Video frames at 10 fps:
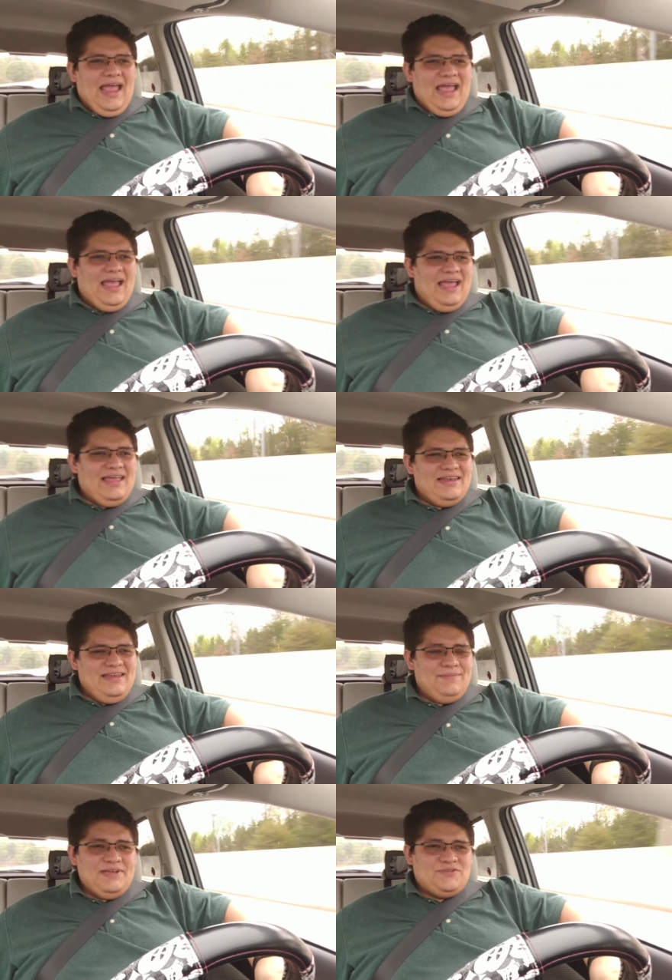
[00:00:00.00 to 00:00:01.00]

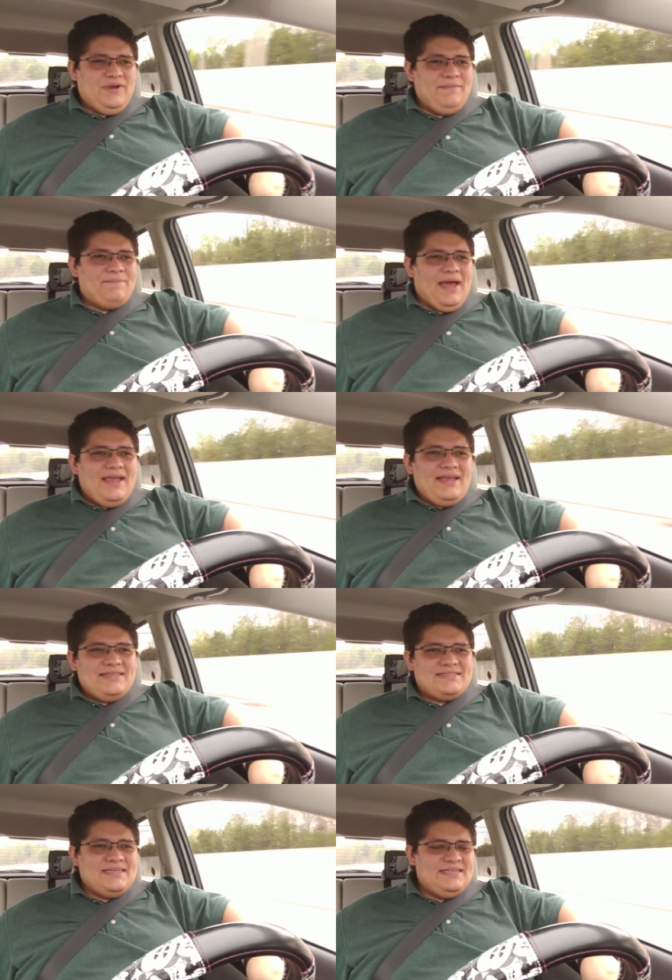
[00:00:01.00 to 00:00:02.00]
and in between
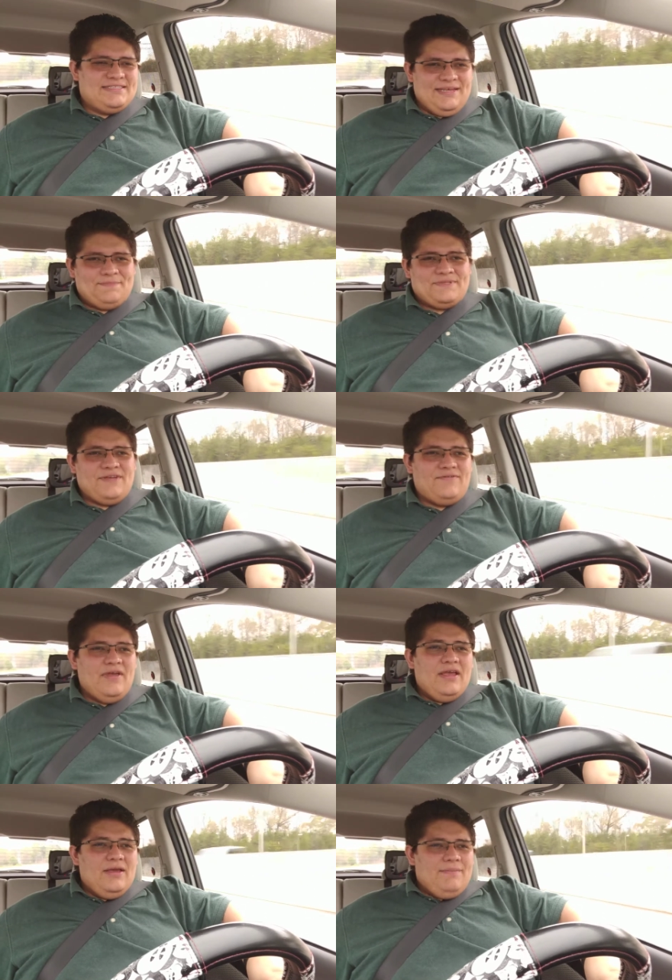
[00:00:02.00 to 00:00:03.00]
bites and his sips of
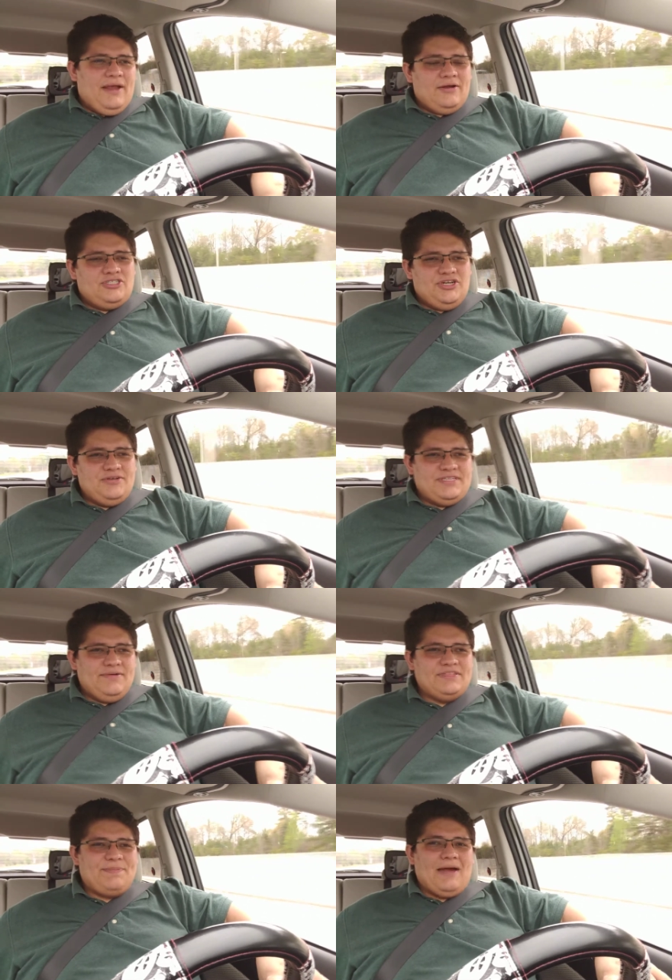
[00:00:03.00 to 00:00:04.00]
pear juice, he
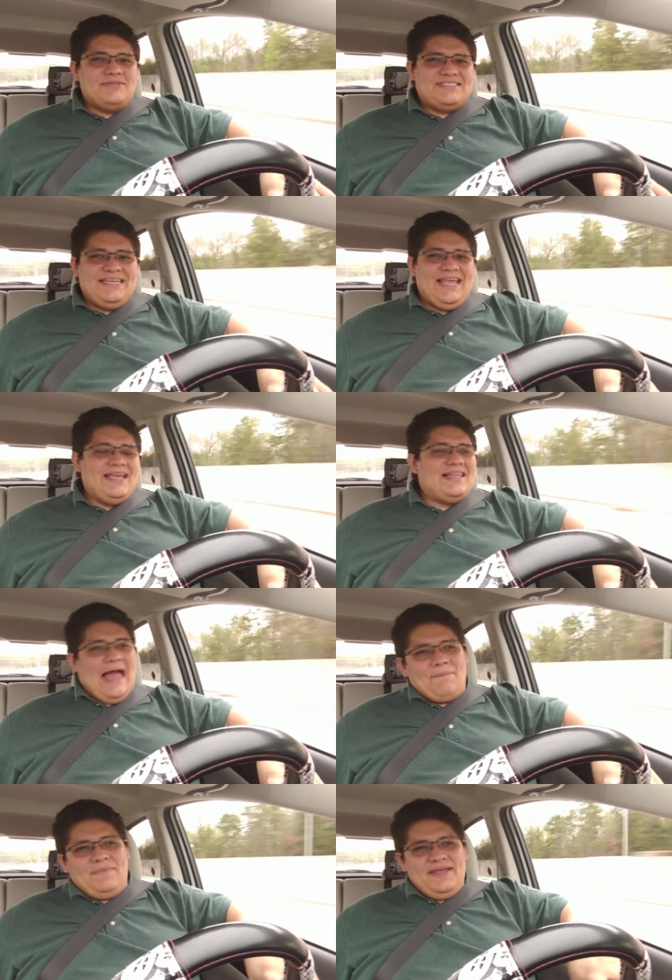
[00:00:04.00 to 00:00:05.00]
was bouncing and
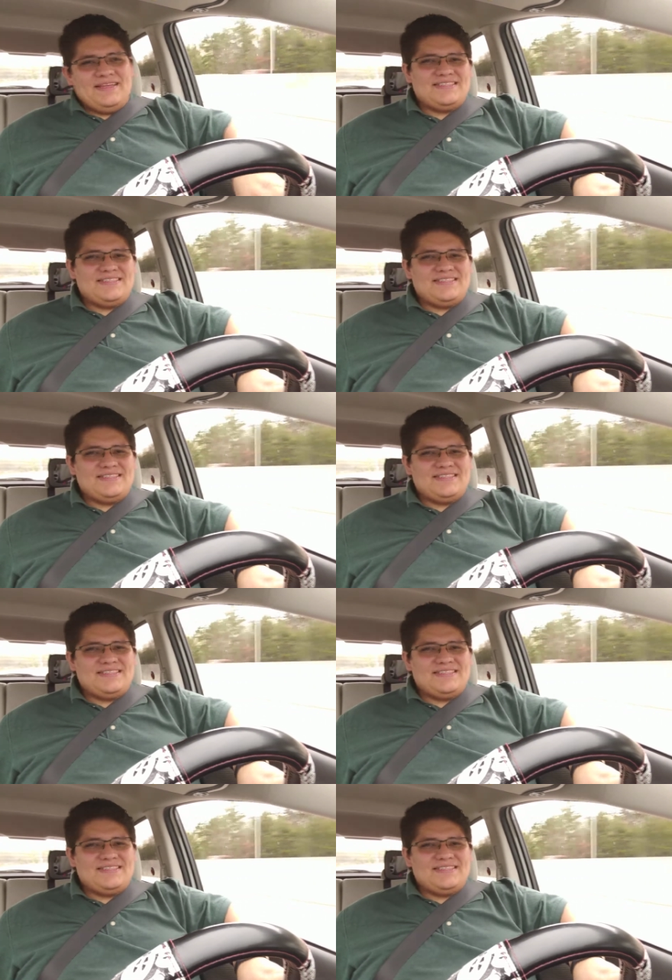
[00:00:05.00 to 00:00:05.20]
clapping.